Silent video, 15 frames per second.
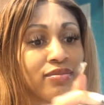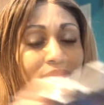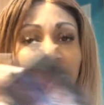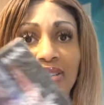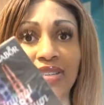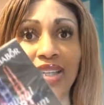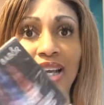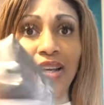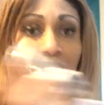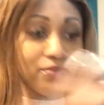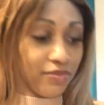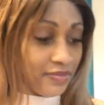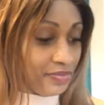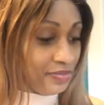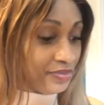
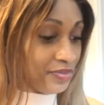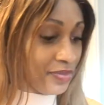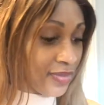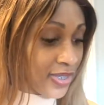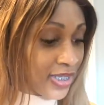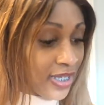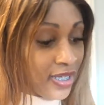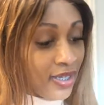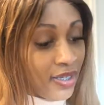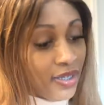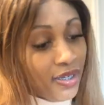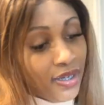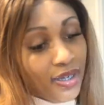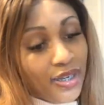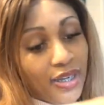Something.
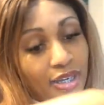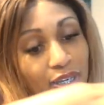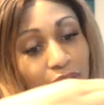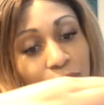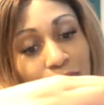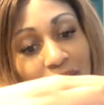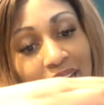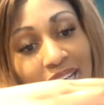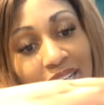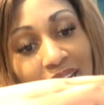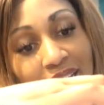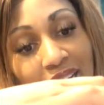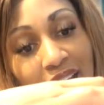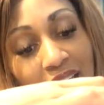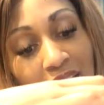I
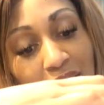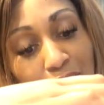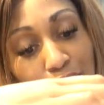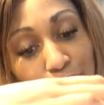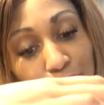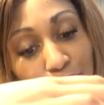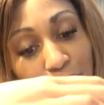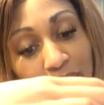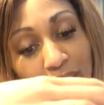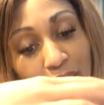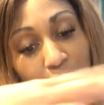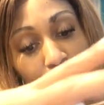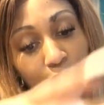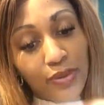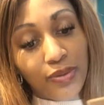got an
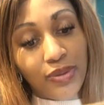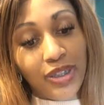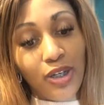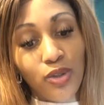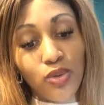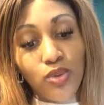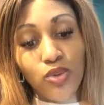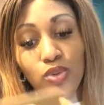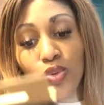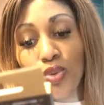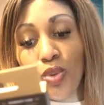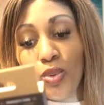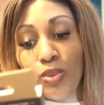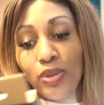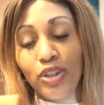eyebrow.
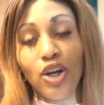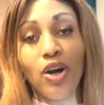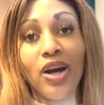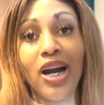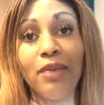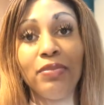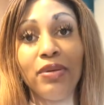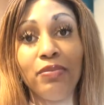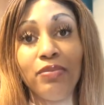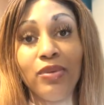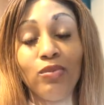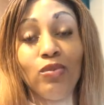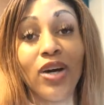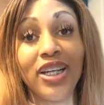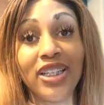Ooh, y'all, I've
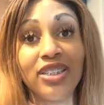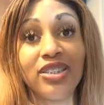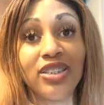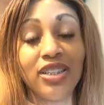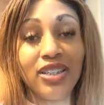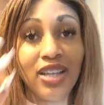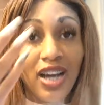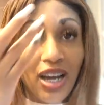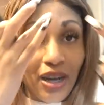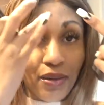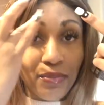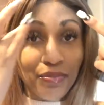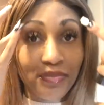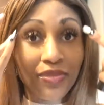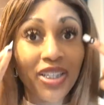been wanting
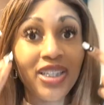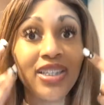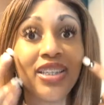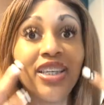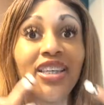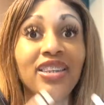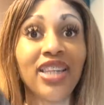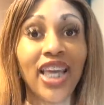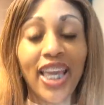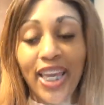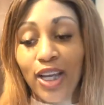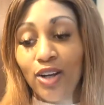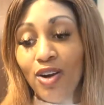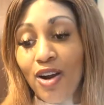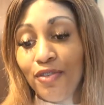to get the
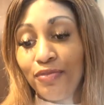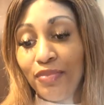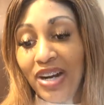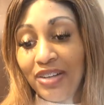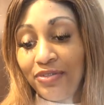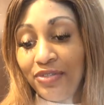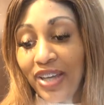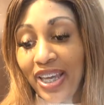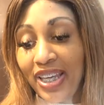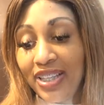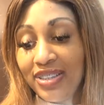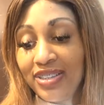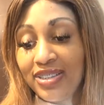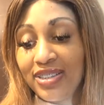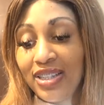hair off my
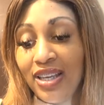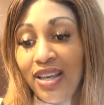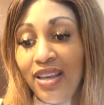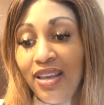face.